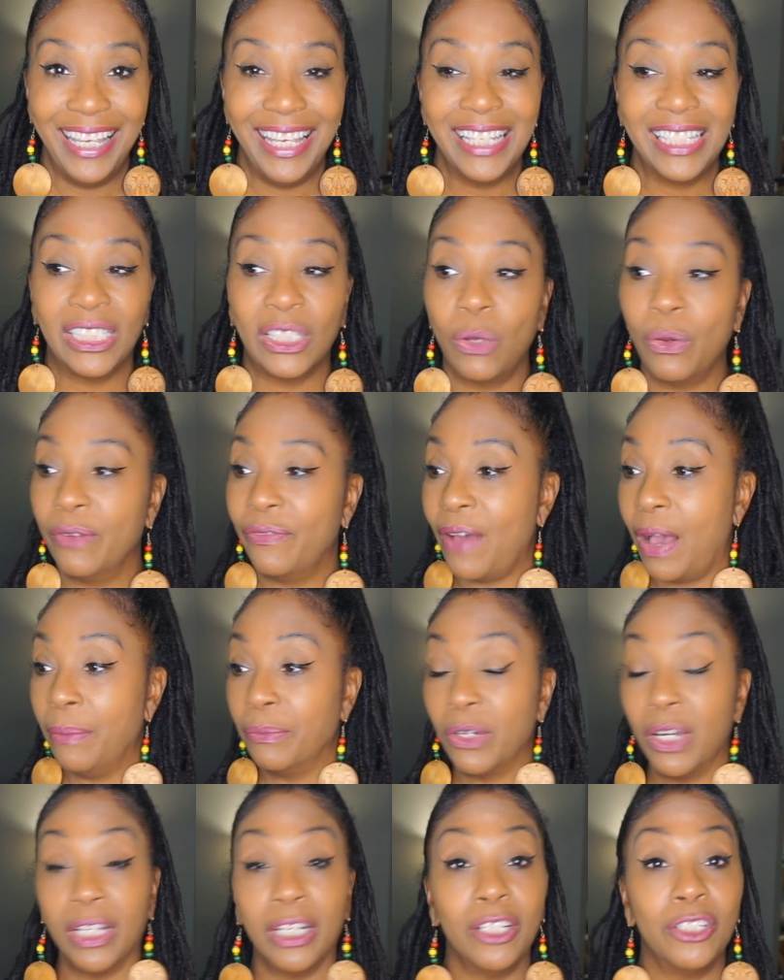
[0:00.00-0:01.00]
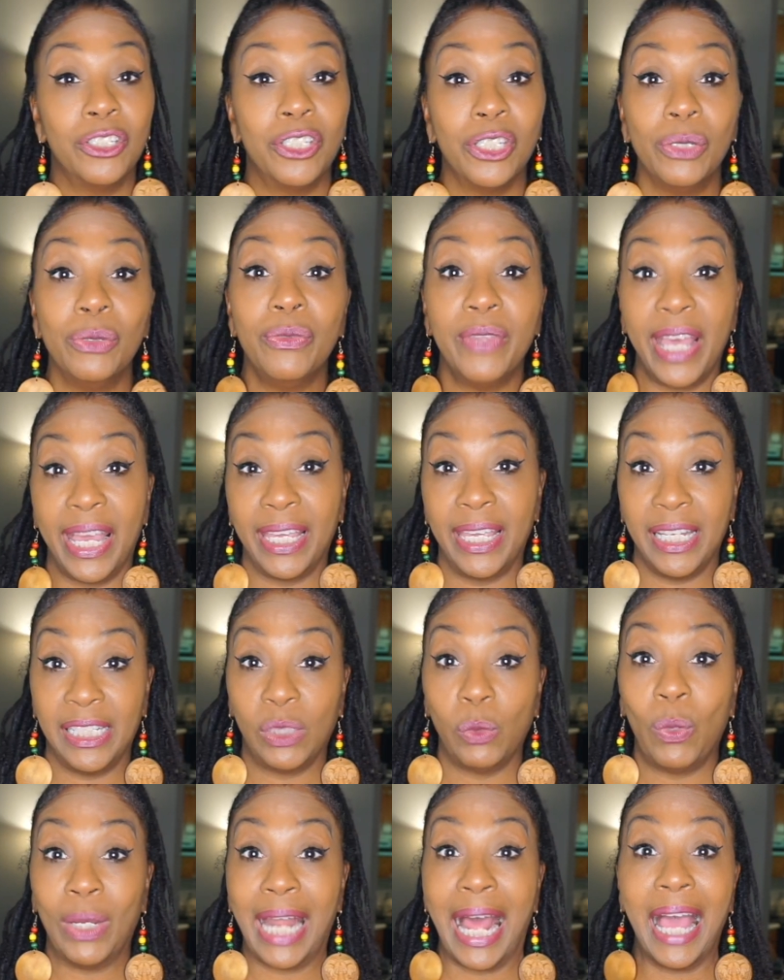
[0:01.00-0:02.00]
So if I'm going to do that,
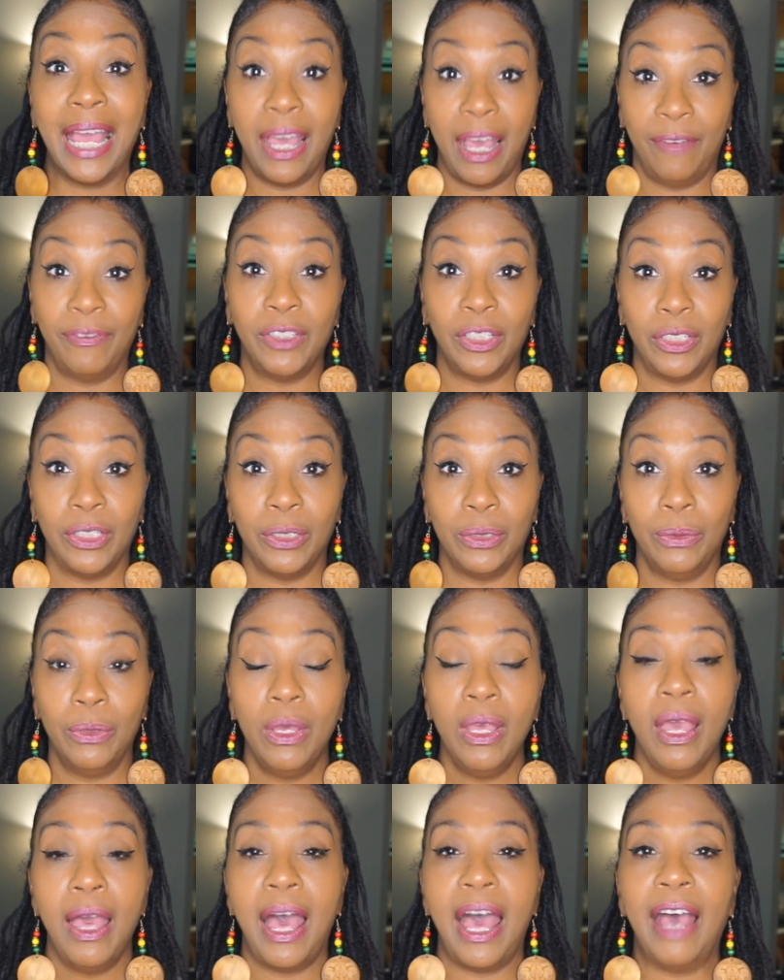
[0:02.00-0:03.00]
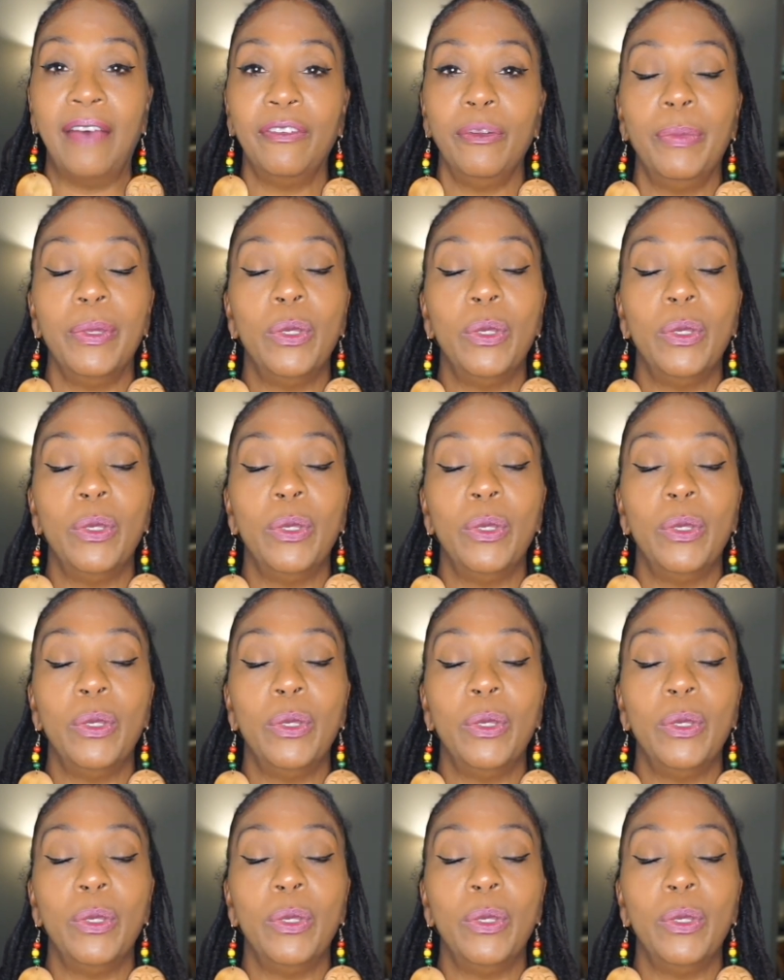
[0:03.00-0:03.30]
guess what I have to do? I have to